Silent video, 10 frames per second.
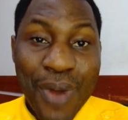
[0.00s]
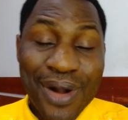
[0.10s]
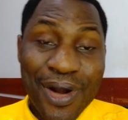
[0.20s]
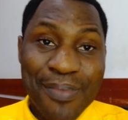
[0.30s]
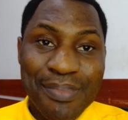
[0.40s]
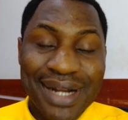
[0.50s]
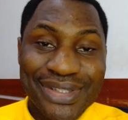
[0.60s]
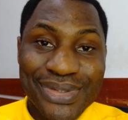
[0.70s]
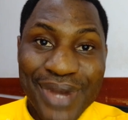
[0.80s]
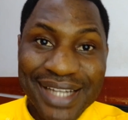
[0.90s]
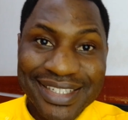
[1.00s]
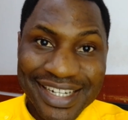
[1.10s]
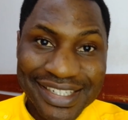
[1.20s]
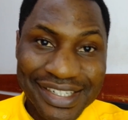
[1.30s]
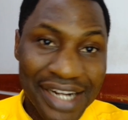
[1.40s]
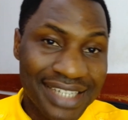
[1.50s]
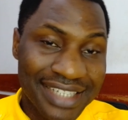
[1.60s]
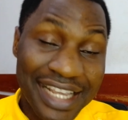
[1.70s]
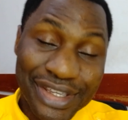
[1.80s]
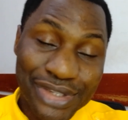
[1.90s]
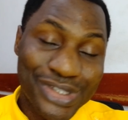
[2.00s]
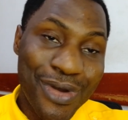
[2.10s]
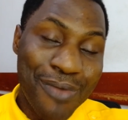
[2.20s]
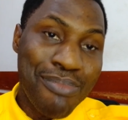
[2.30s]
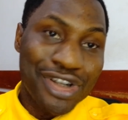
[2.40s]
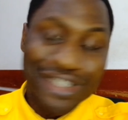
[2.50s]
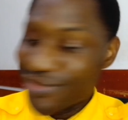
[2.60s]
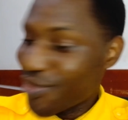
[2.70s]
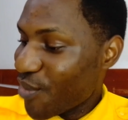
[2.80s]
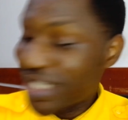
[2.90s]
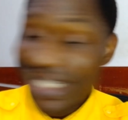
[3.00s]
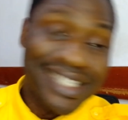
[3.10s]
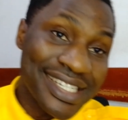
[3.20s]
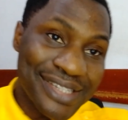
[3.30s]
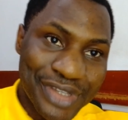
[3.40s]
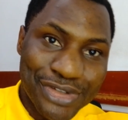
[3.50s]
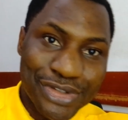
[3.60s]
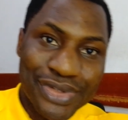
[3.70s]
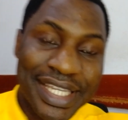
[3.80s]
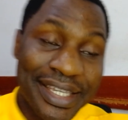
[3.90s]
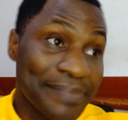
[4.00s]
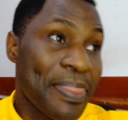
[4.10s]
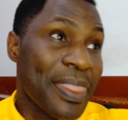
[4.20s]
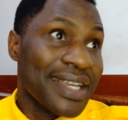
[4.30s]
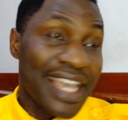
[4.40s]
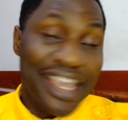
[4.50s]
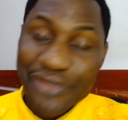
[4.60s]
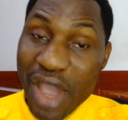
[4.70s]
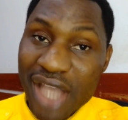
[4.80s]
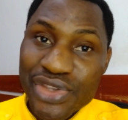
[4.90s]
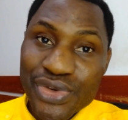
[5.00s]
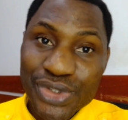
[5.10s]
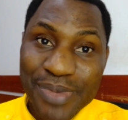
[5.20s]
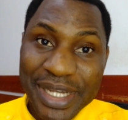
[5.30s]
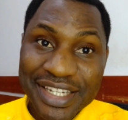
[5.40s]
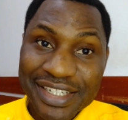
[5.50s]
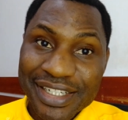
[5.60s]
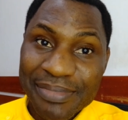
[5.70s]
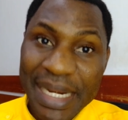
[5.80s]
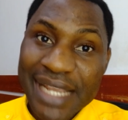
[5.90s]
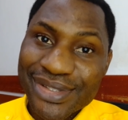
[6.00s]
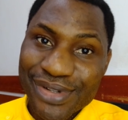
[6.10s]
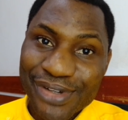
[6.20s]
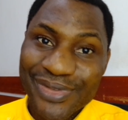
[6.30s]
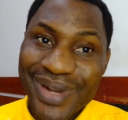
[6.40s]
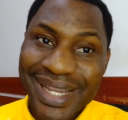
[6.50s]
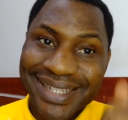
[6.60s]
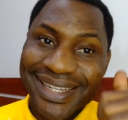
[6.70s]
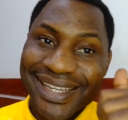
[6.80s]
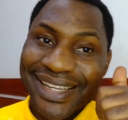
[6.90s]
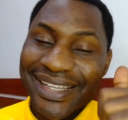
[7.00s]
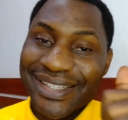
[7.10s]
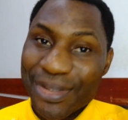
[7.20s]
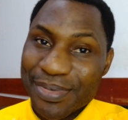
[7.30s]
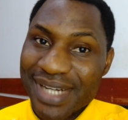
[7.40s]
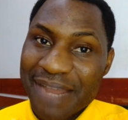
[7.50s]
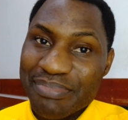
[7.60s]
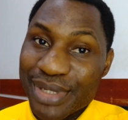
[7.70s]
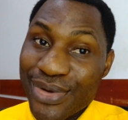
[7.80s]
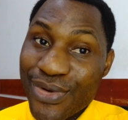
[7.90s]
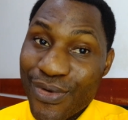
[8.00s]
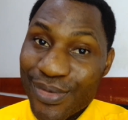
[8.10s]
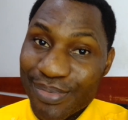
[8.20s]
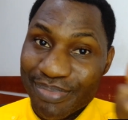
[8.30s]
welcome back to our channel. Thank you so much for watching this video today. If you are new to my channel, please do not forget, subscribe below,